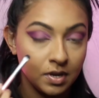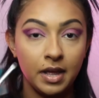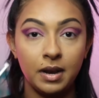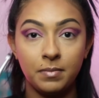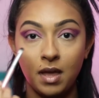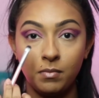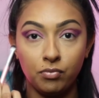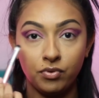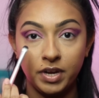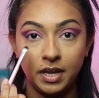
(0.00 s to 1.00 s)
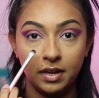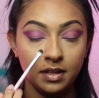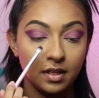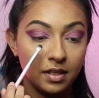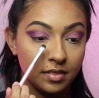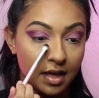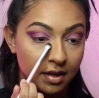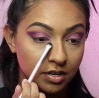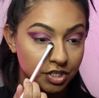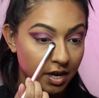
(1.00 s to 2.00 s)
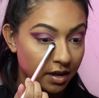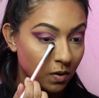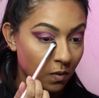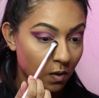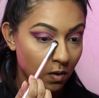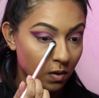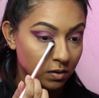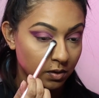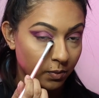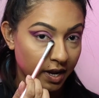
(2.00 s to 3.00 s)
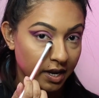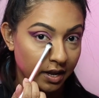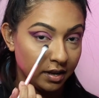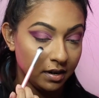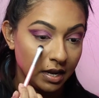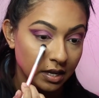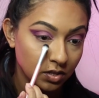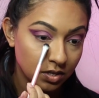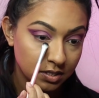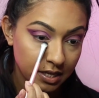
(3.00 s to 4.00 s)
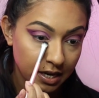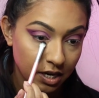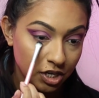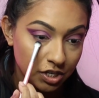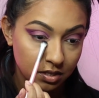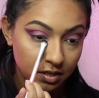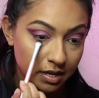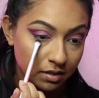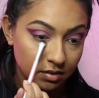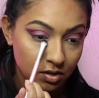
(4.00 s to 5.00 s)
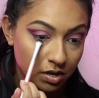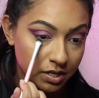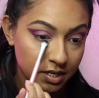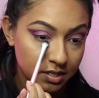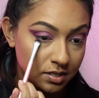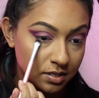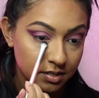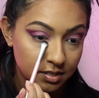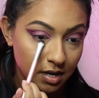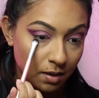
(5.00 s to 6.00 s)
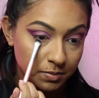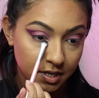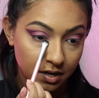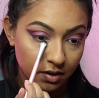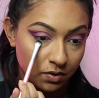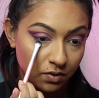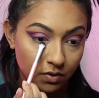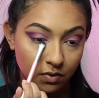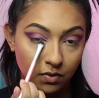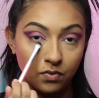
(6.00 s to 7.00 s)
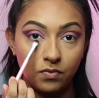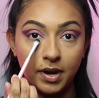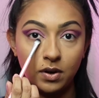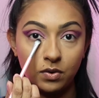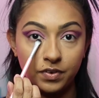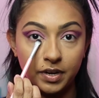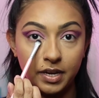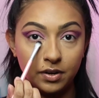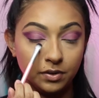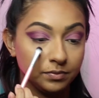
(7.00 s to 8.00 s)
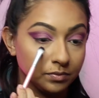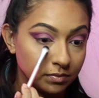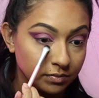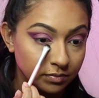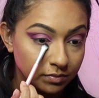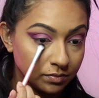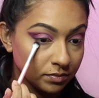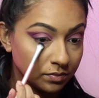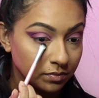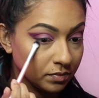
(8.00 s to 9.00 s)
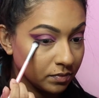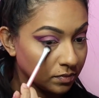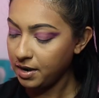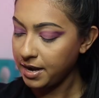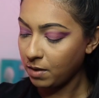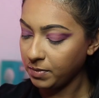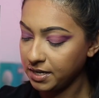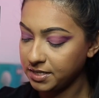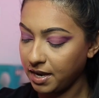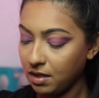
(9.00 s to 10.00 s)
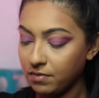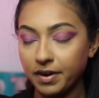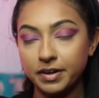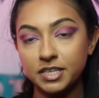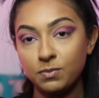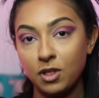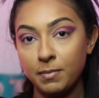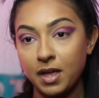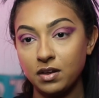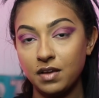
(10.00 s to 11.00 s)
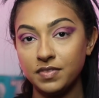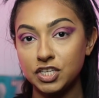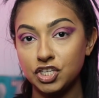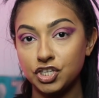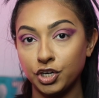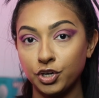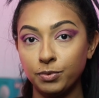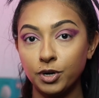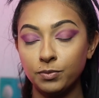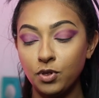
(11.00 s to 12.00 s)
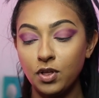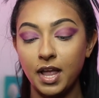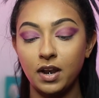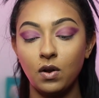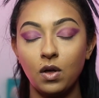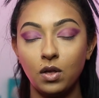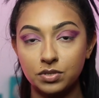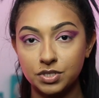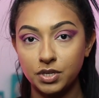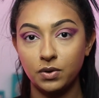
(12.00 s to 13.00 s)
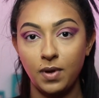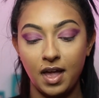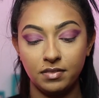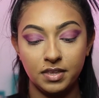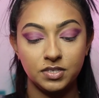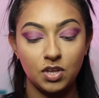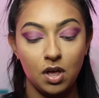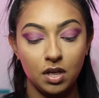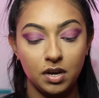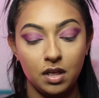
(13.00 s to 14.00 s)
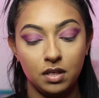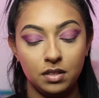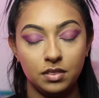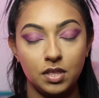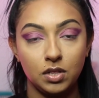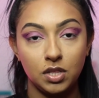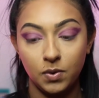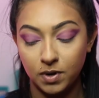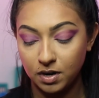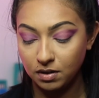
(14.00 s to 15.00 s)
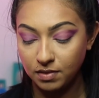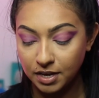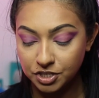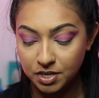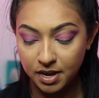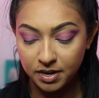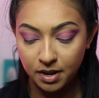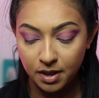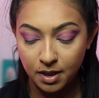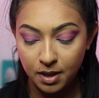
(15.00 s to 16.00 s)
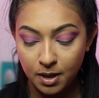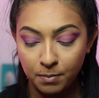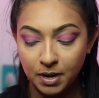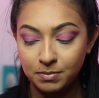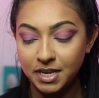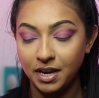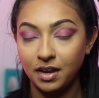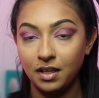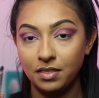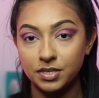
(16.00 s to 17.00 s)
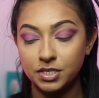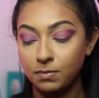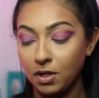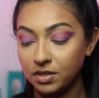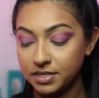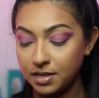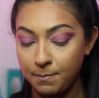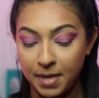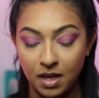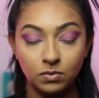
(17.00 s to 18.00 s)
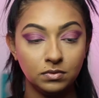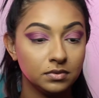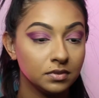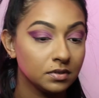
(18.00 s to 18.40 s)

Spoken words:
And I'm not bringing that shadow all the way in. It looks like the artist stopped it right over here. Now I'm going to take a very small amount of this darker purple and also add this on the lower lash line, but I'm taking the smallest amount.